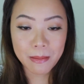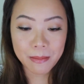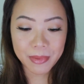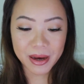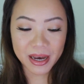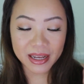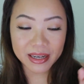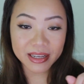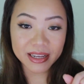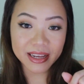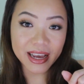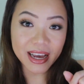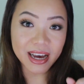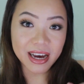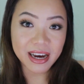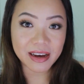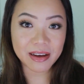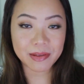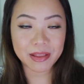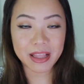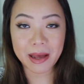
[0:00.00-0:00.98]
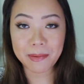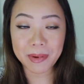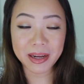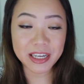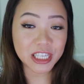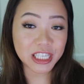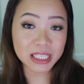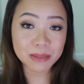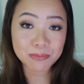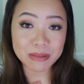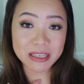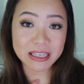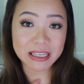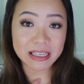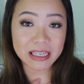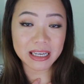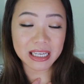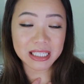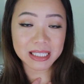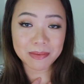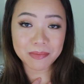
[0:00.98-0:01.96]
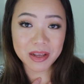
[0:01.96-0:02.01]
But yeah, that might just
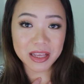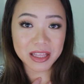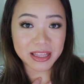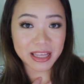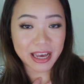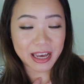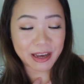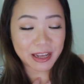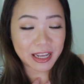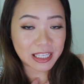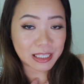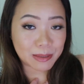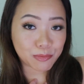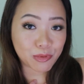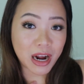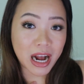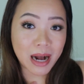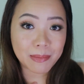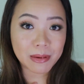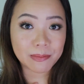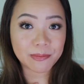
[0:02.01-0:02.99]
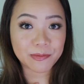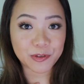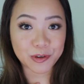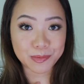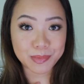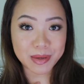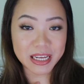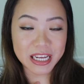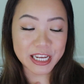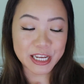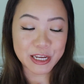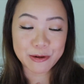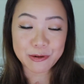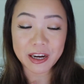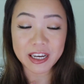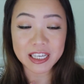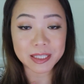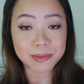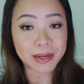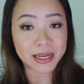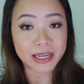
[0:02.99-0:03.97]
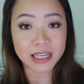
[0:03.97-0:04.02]
be something that is a problem for me. You
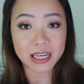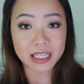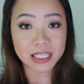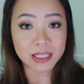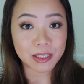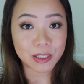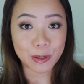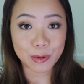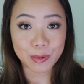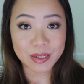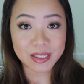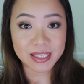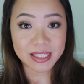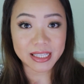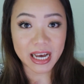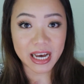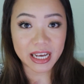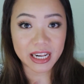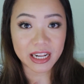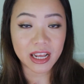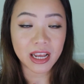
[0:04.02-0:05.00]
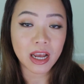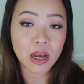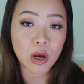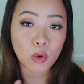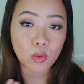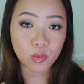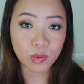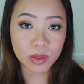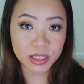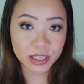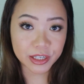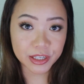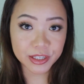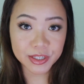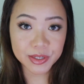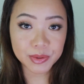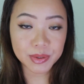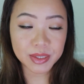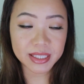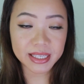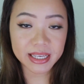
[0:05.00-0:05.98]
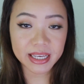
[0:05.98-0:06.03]
guys might not notice that when you're
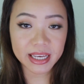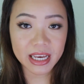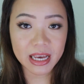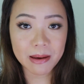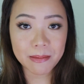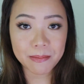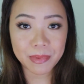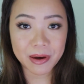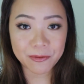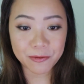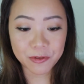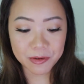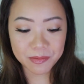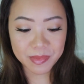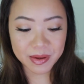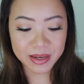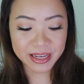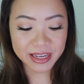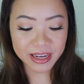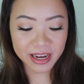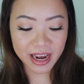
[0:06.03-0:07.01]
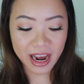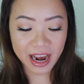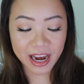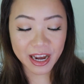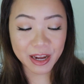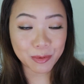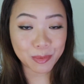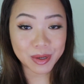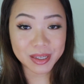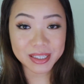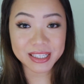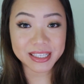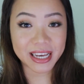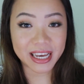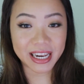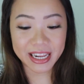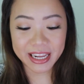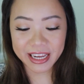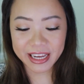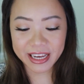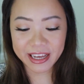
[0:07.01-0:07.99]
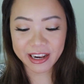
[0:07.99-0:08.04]
using it, but for me, I was
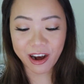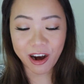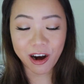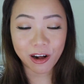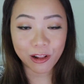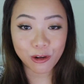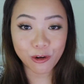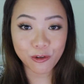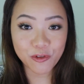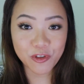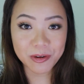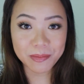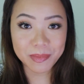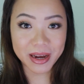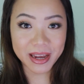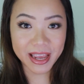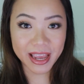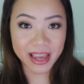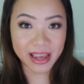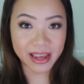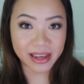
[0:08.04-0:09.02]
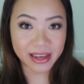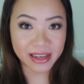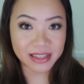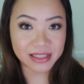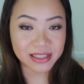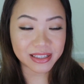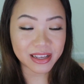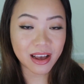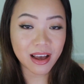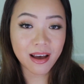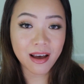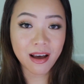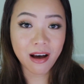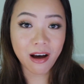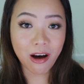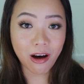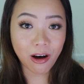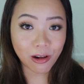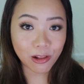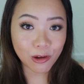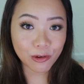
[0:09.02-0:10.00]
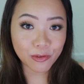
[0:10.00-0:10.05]
getting it all over my hands,
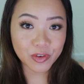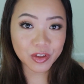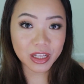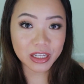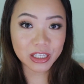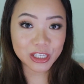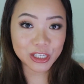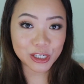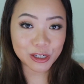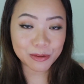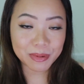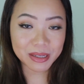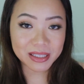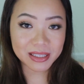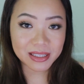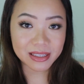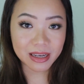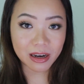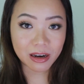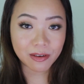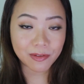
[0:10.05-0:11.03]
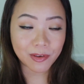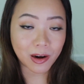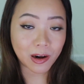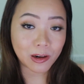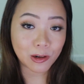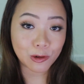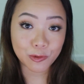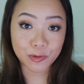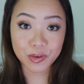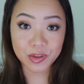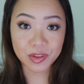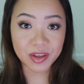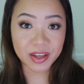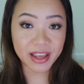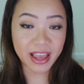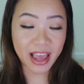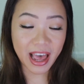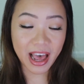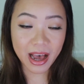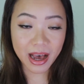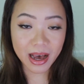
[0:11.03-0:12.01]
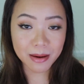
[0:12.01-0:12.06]
all over the tube itself, all over the
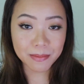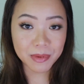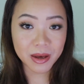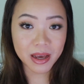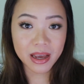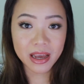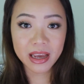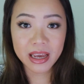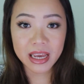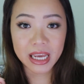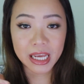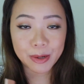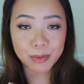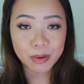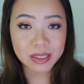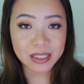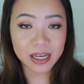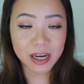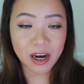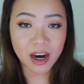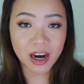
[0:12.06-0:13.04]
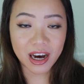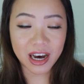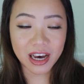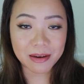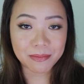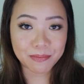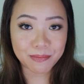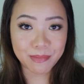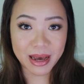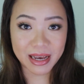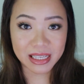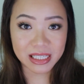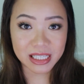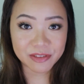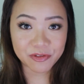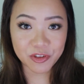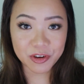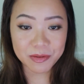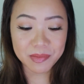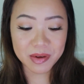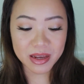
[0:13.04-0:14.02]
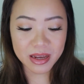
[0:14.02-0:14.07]
cap. It was a hot mess
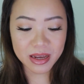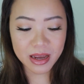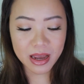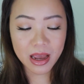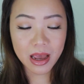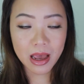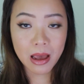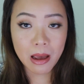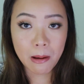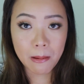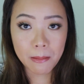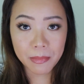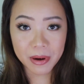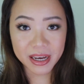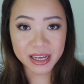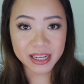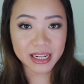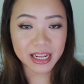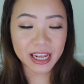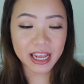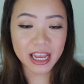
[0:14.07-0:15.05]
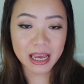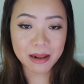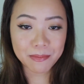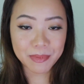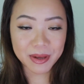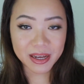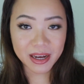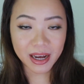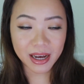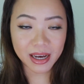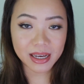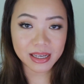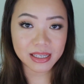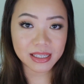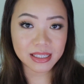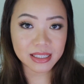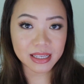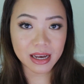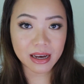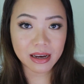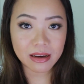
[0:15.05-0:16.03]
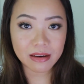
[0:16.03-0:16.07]
for me. But again,
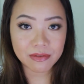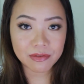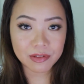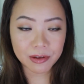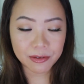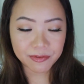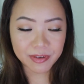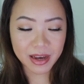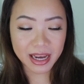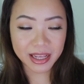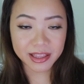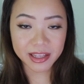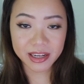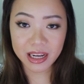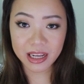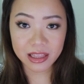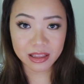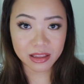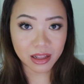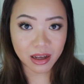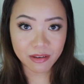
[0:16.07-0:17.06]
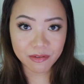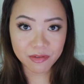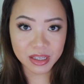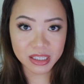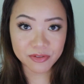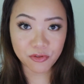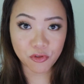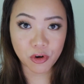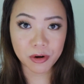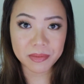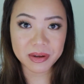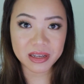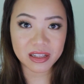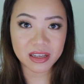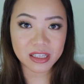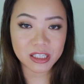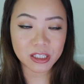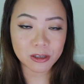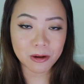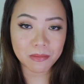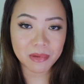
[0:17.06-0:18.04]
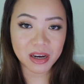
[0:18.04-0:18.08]
because of the fact that I love this formula
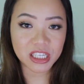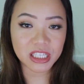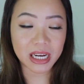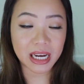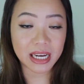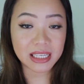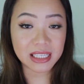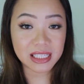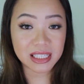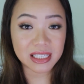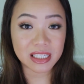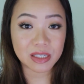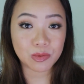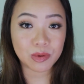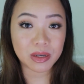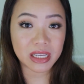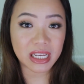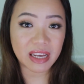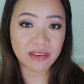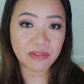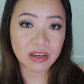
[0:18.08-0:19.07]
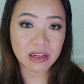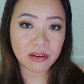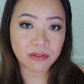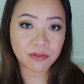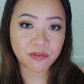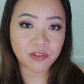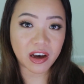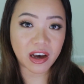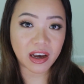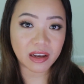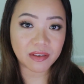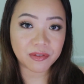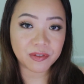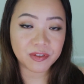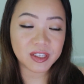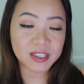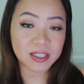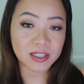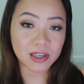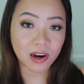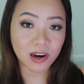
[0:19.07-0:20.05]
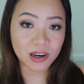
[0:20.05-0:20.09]
so much, I still would give it a 5
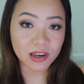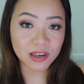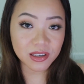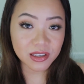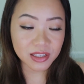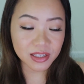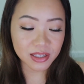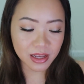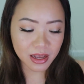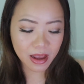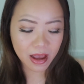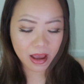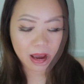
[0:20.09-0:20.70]
stars.